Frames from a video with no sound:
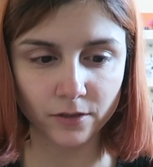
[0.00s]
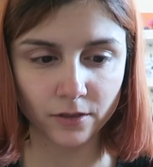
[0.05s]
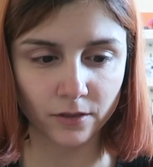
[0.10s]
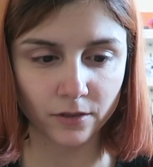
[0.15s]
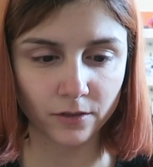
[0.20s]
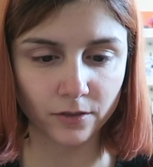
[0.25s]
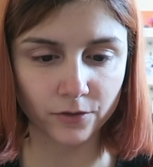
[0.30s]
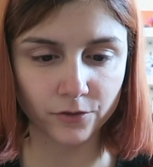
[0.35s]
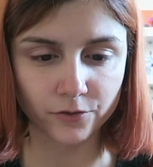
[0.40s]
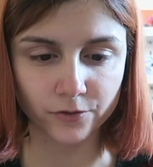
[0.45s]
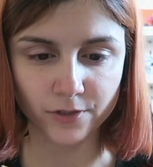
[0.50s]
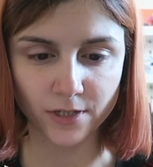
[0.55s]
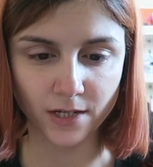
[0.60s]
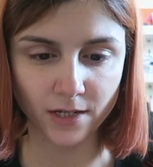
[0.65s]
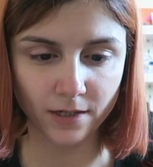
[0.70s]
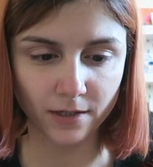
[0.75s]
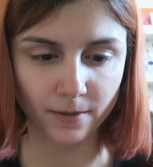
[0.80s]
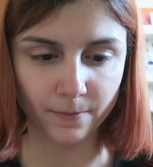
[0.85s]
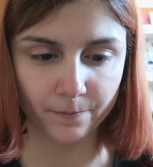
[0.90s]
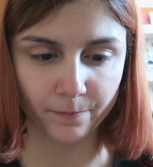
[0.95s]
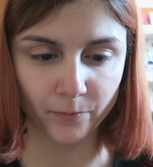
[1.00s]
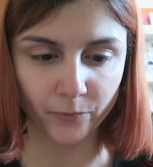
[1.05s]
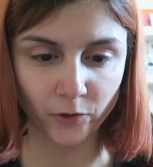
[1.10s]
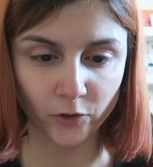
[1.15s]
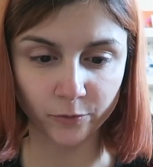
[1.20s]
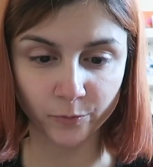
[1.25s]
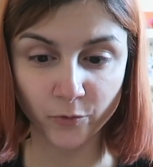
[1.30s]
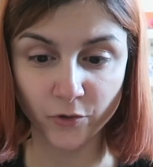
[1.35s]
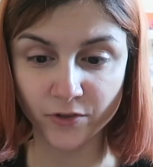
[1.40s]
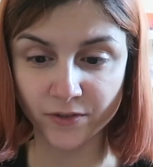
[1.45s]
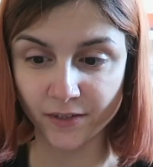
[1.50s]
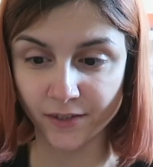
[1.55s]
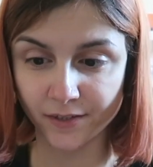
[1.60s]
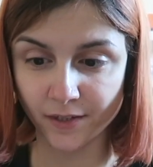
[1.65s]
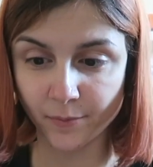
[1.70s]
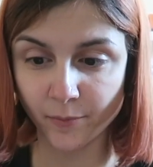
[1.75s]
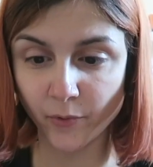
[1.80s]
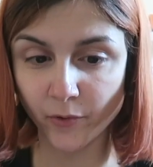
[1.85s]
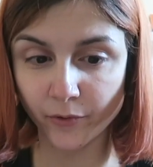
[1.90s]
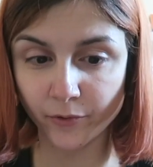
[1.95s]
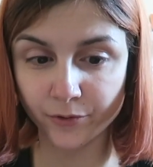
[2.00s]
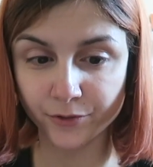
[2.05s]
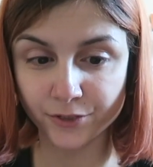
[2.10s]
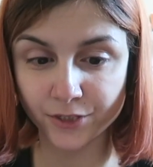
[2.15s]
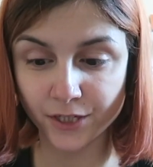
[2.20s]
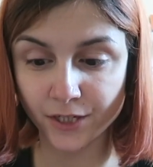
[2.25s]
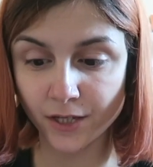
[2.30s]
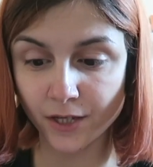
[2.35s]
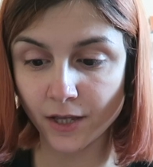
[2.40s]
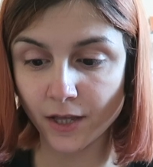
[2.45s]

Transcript: to the notebooks that I bought,